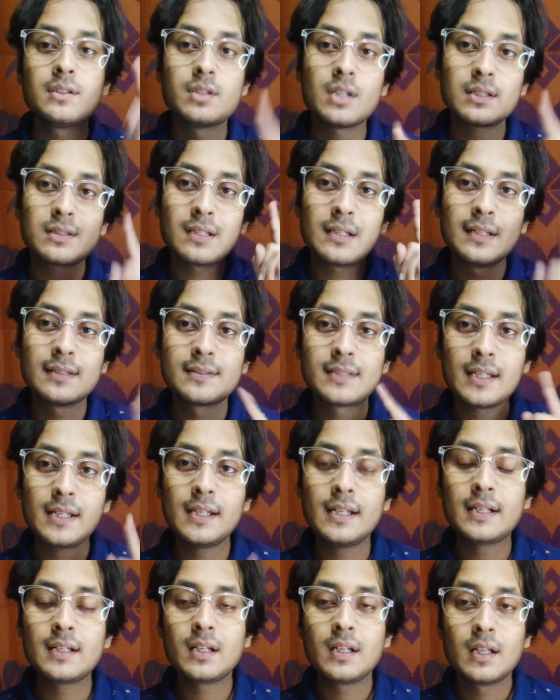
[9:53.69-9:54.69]
Just
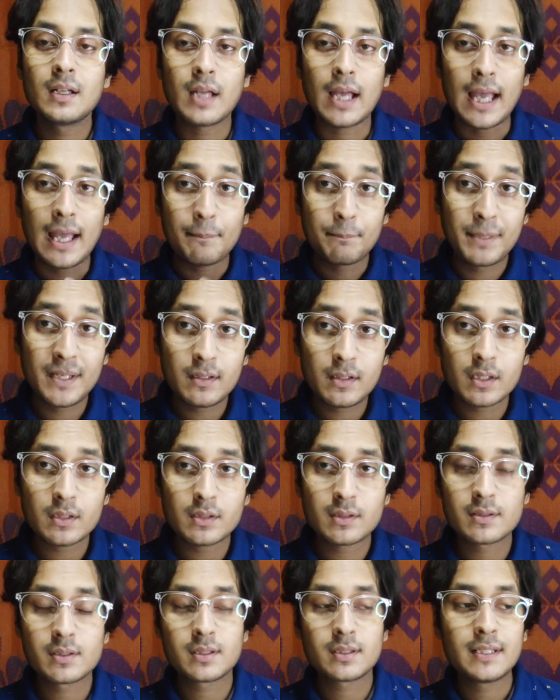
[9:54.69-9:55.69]
listen it
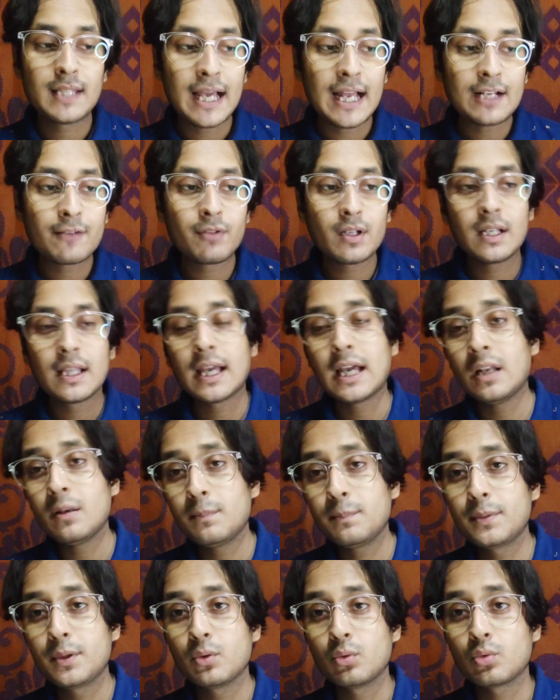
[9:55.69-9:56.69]
because that will
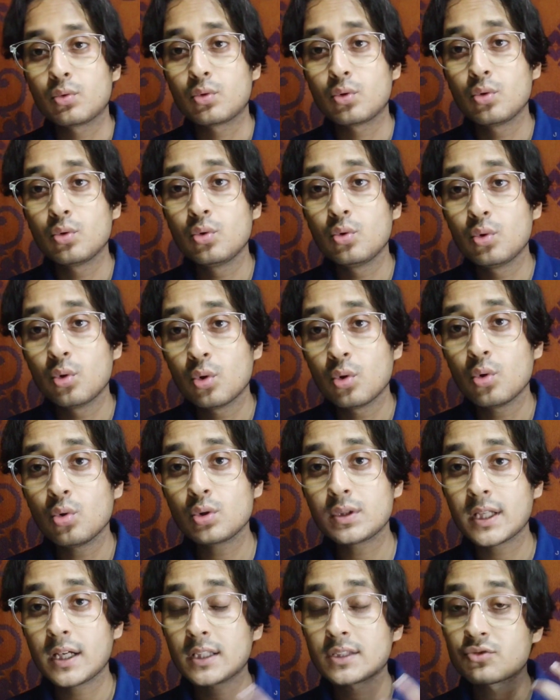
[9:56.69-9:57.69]
help you to
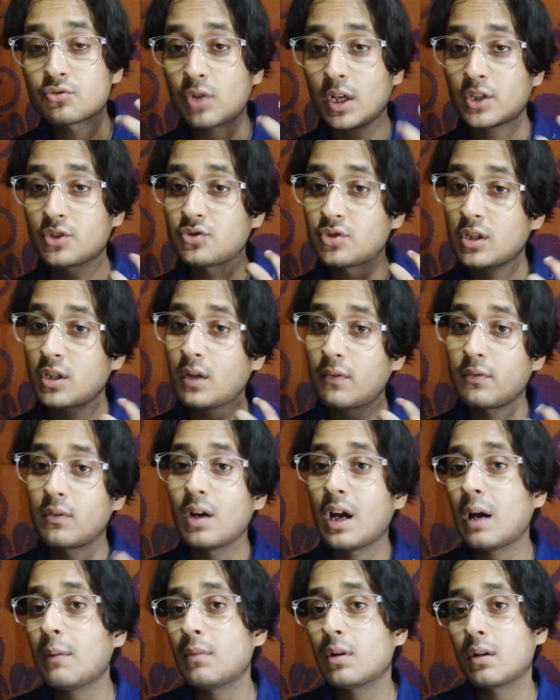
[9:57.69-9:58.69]
know the structure of
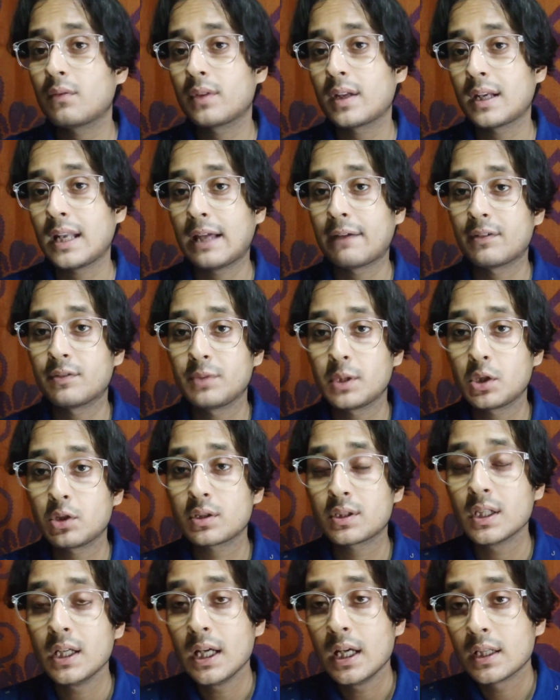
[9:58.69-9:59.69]
grammar of that language
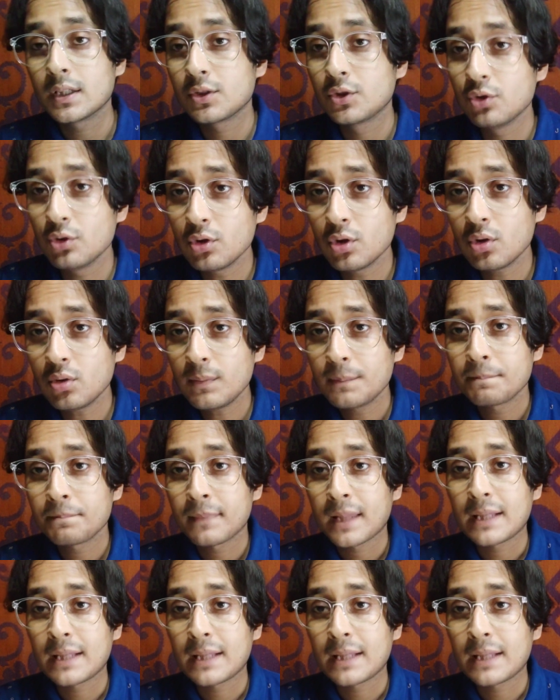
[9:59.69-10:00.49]
because you know